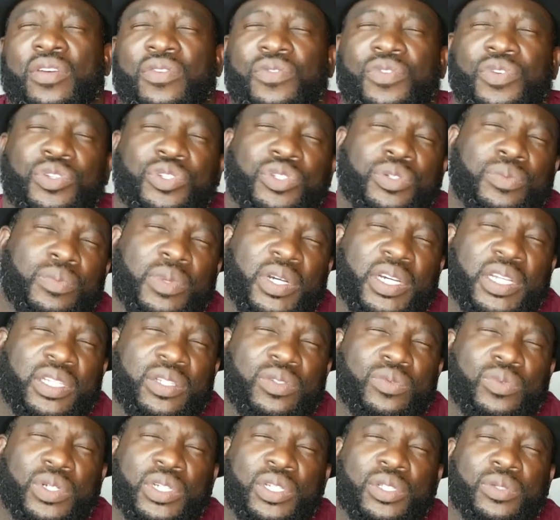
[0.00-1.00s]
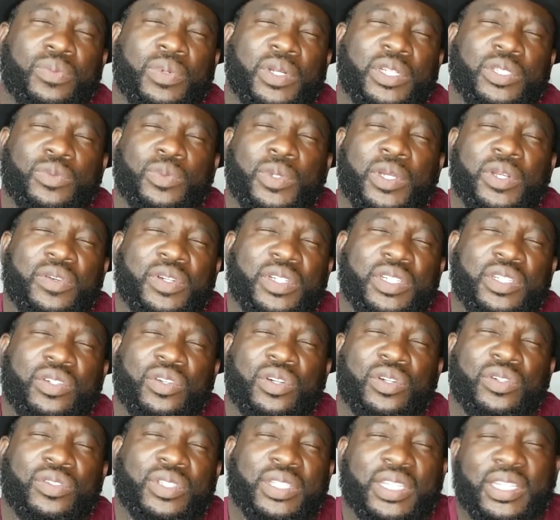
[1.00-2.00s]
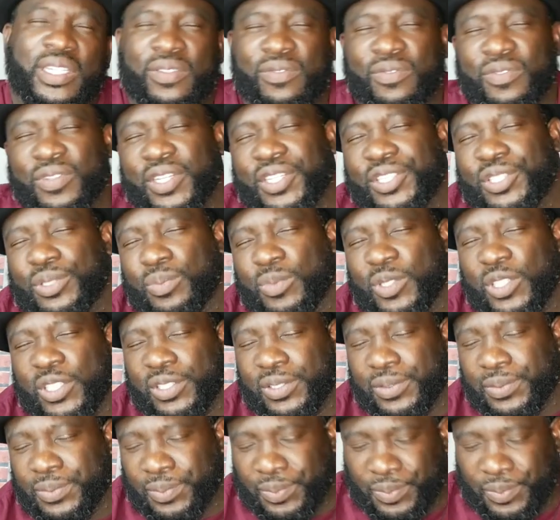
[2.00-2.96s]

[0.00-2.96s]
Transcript: future money, wealth, prosperity, growth, and investment.